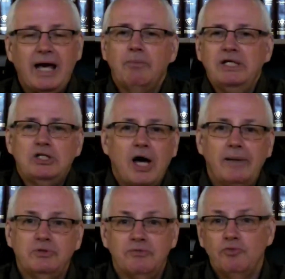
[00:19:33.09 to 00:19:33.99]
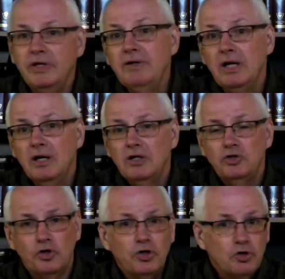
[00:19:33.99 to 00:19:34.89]
How many times have we
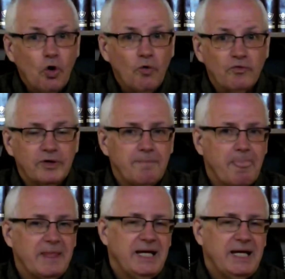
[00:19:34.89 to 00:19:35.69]
turned over